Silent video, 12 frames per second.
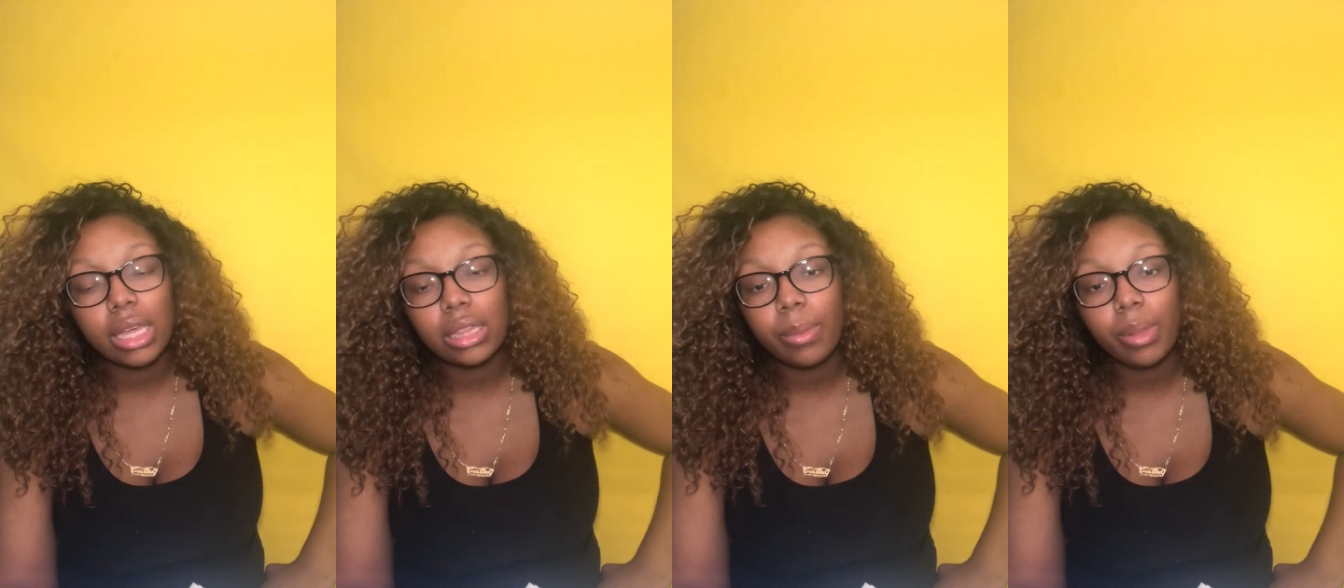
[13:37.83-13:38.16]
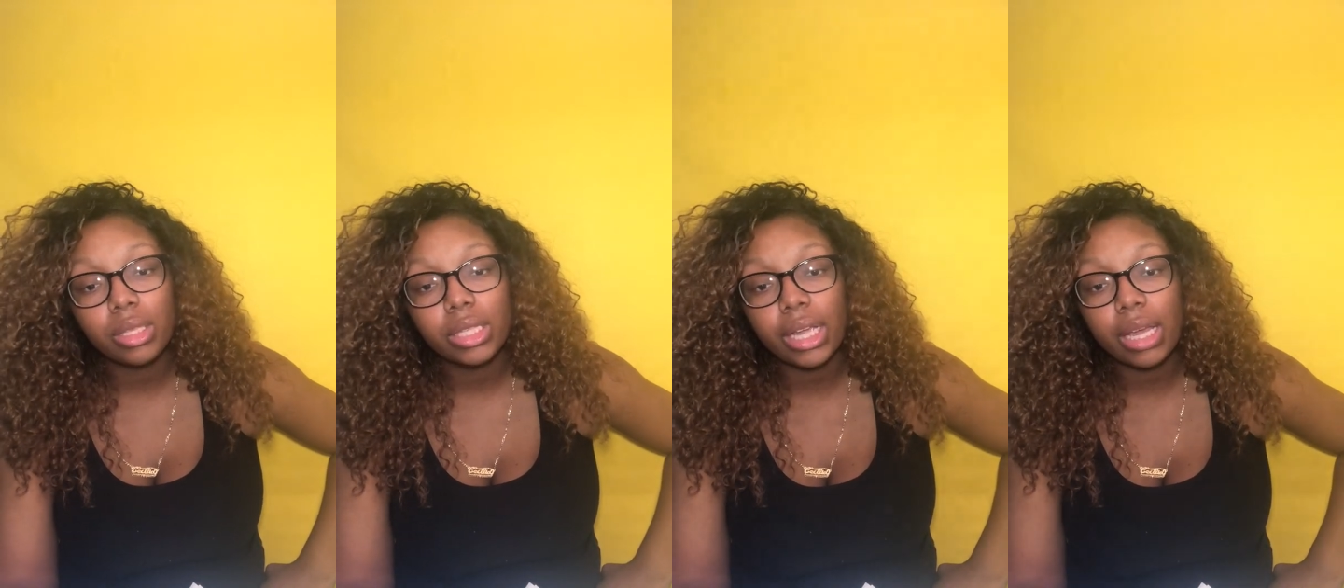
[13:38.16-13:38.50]
in the
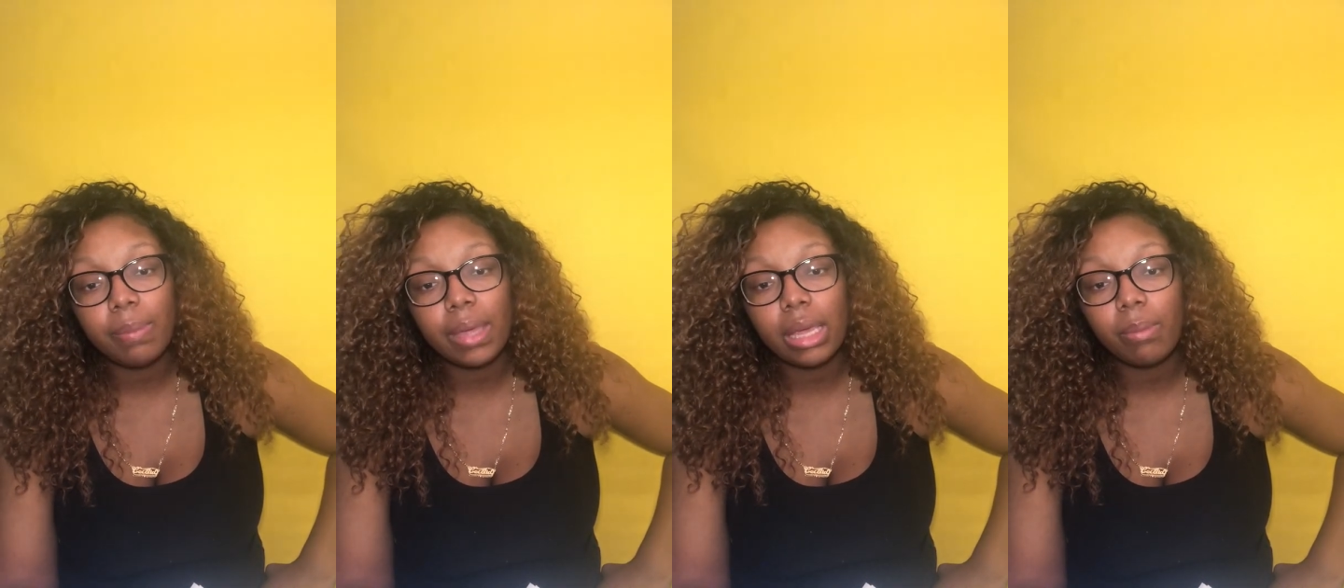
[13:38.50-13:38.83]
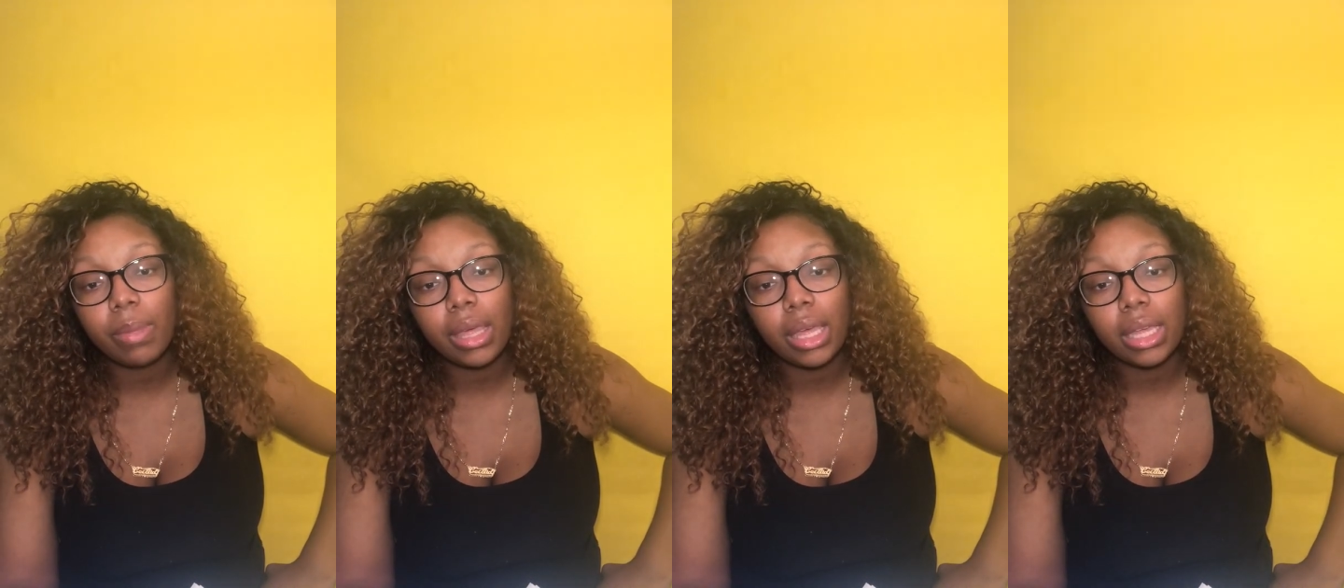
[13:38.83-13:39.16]
military, being
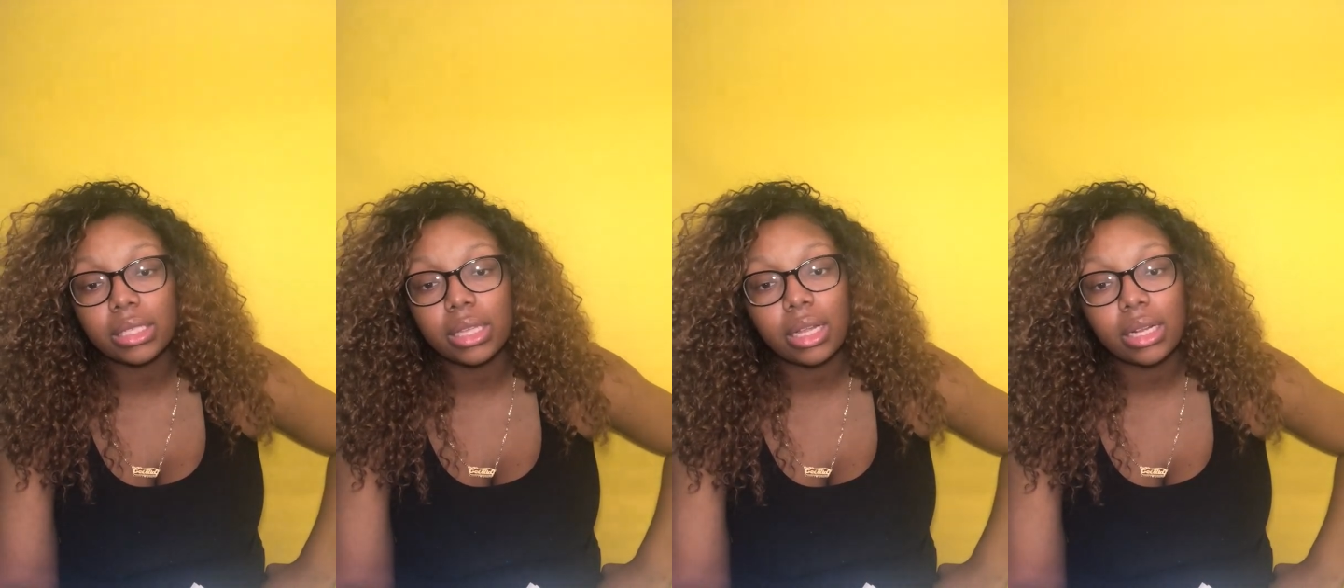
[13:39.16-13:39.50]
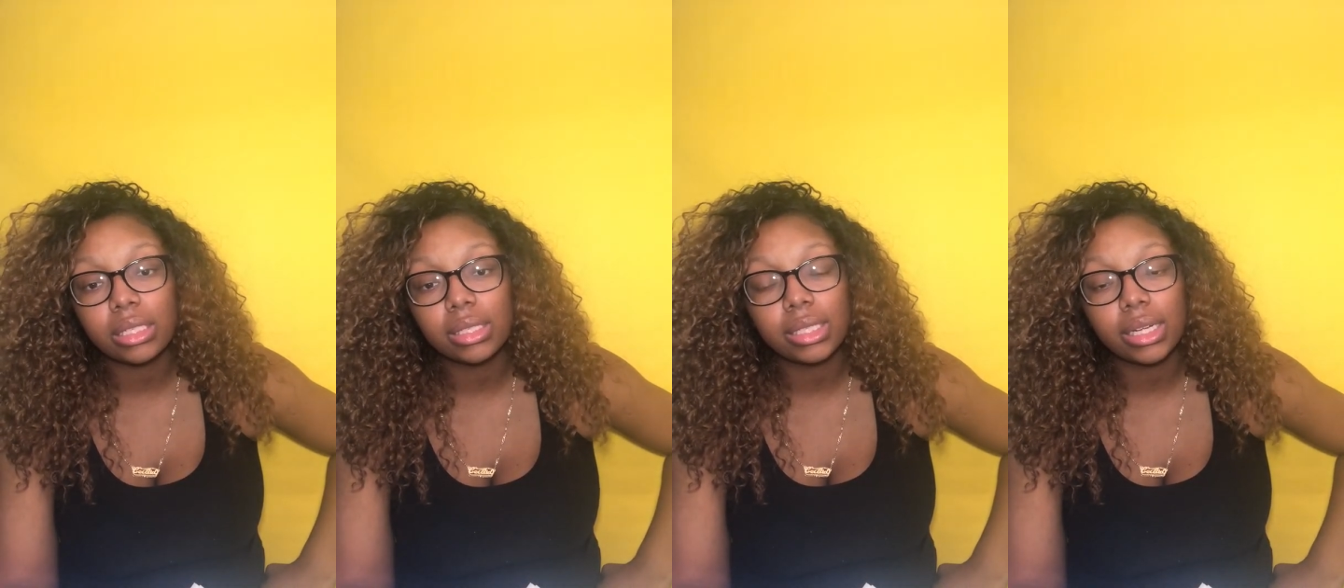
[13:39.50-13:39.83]
big is not
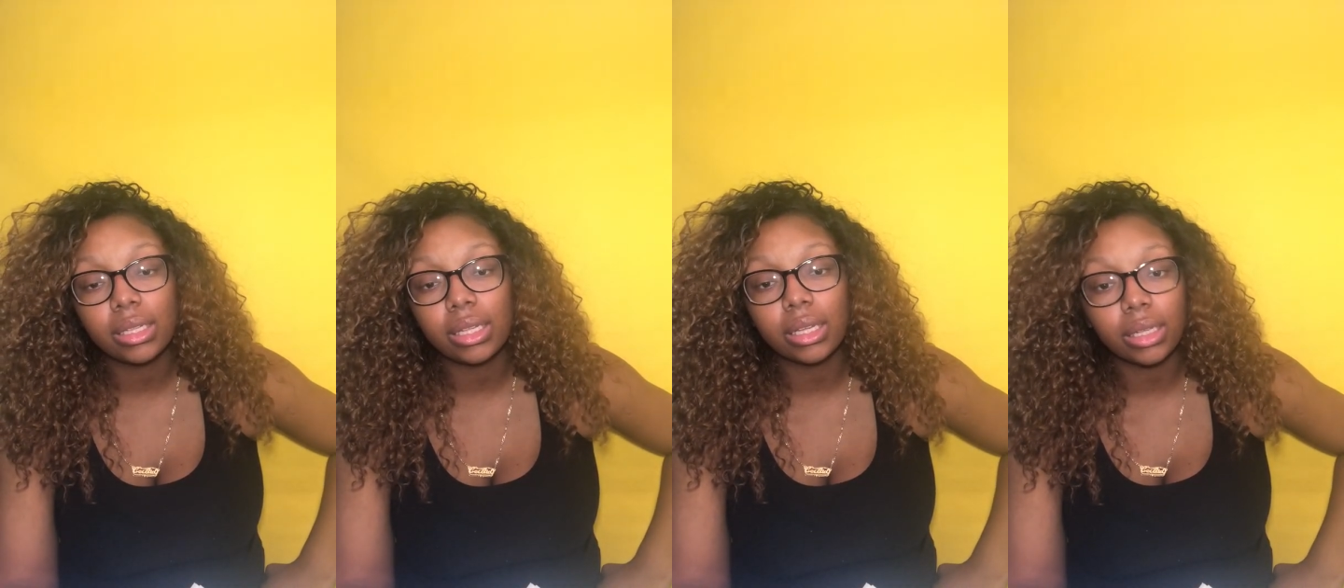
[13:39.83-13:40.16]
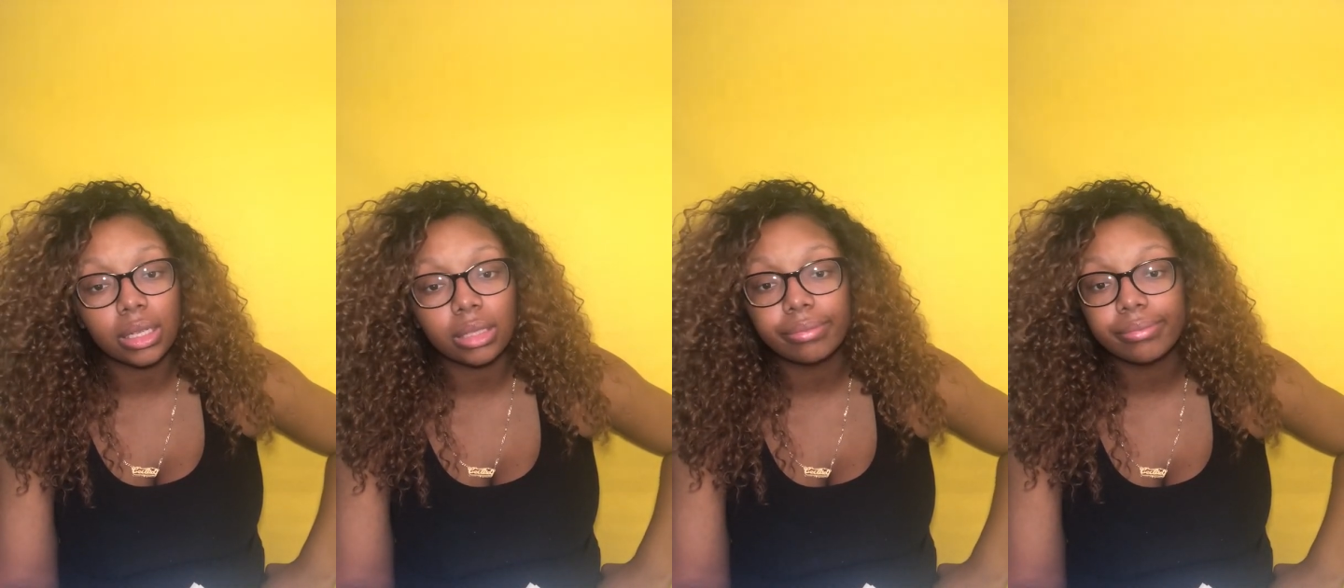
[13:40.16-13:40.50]
necessarily
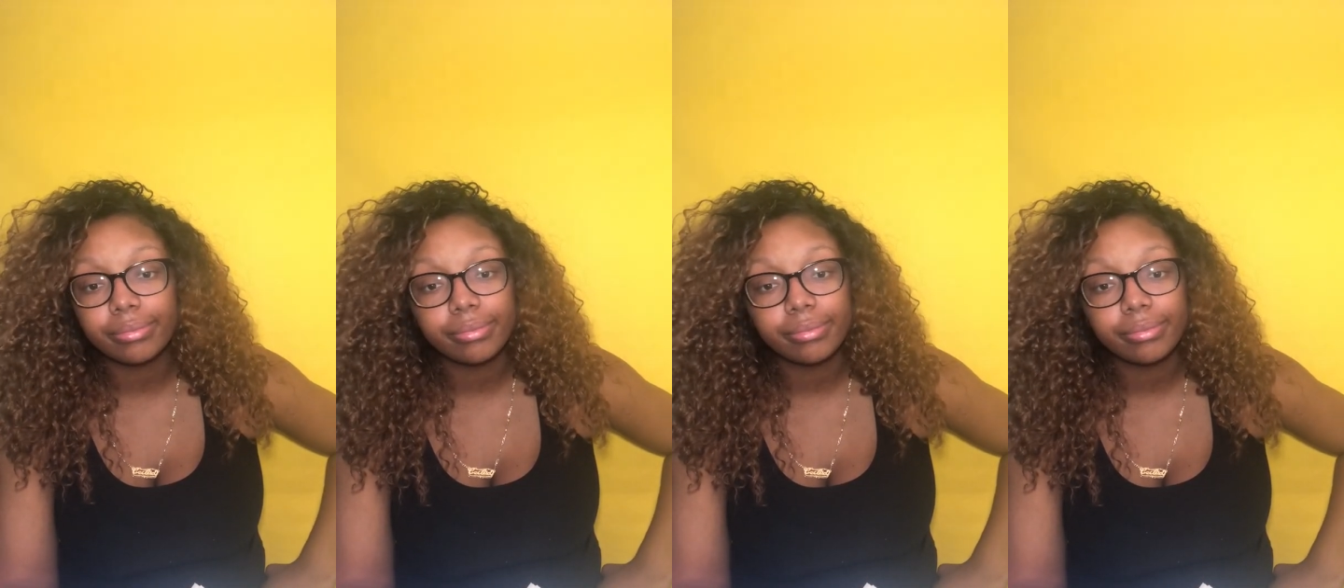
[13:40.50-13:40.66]
good.